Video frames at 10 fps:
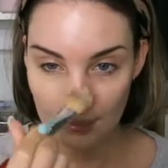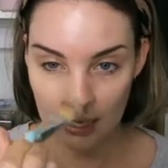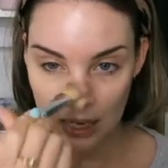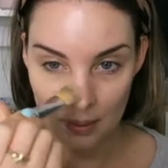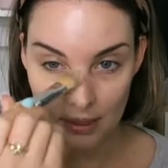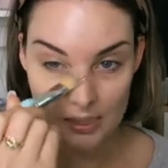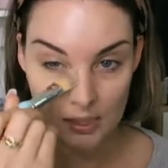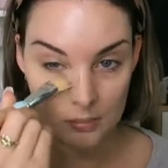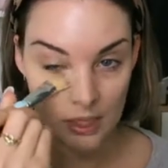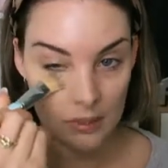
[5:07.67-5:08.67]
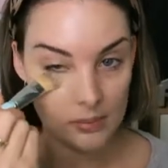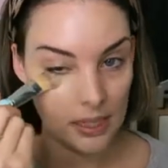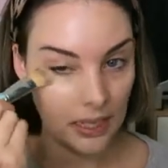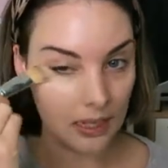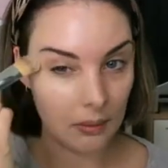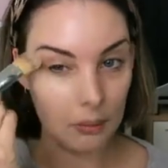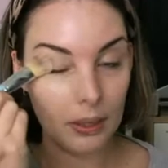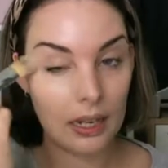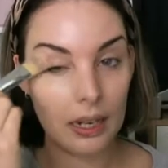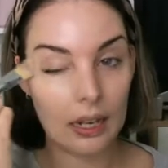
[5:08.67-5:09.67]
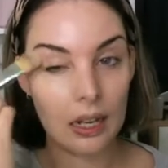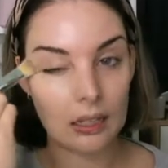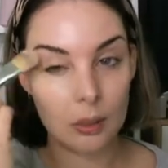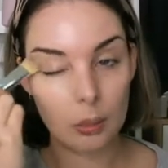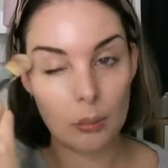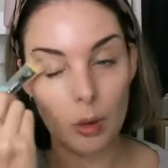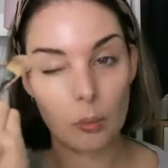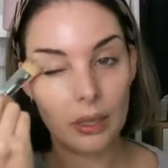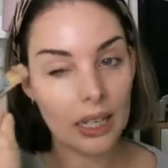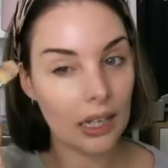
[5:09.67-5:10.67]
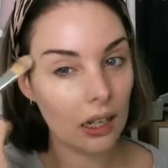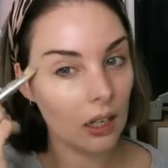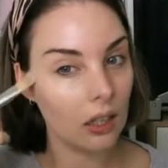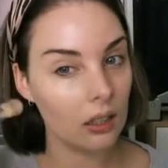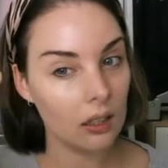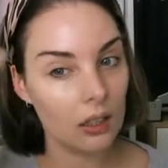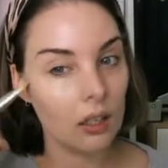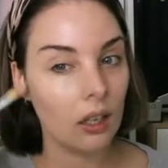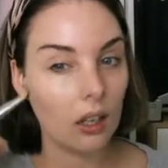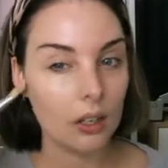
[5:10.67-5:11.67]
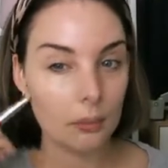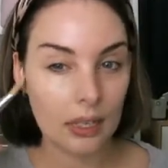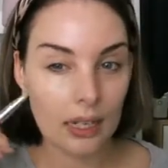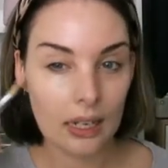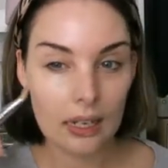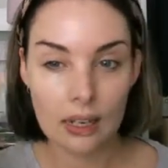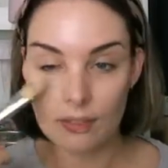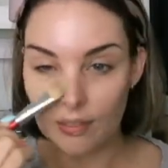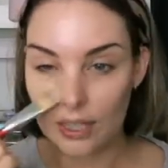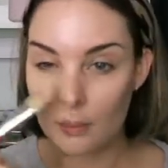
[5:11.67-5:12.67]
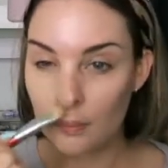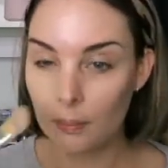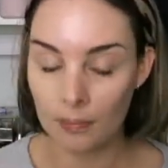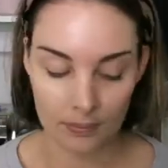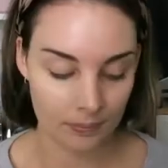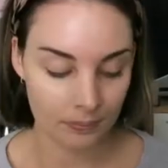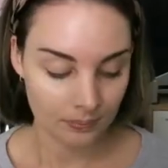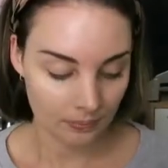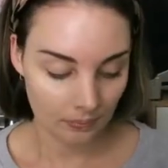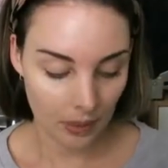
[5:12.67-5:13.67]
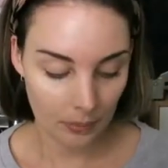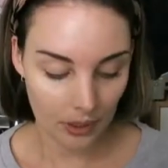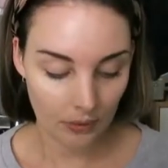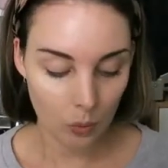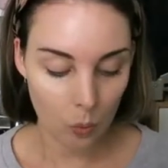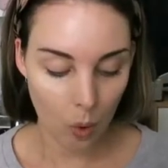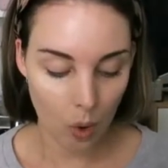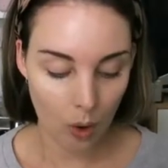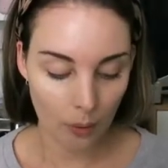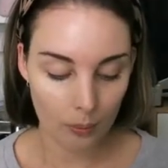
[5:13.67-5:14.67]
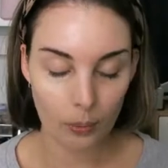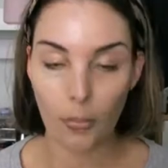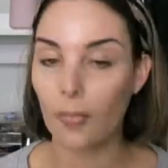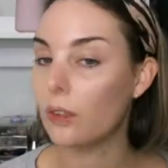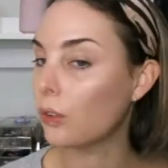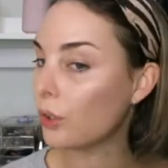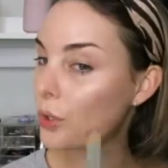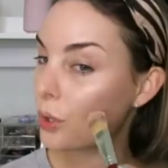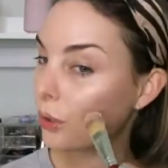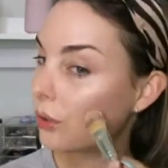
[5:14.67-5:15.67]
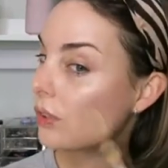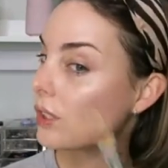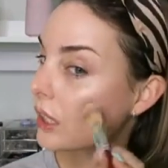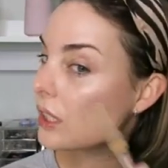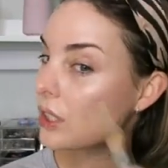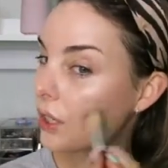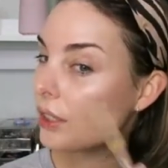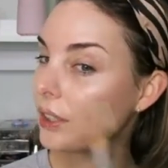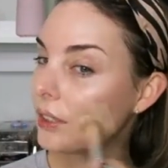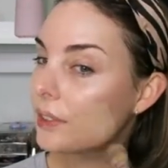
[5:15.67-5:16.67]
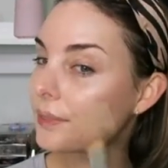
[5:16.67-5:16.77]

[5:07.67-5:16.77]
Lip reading: And sometimes they can be a little bit more pink on me. I find them a bit of a warm, neutral skin tone.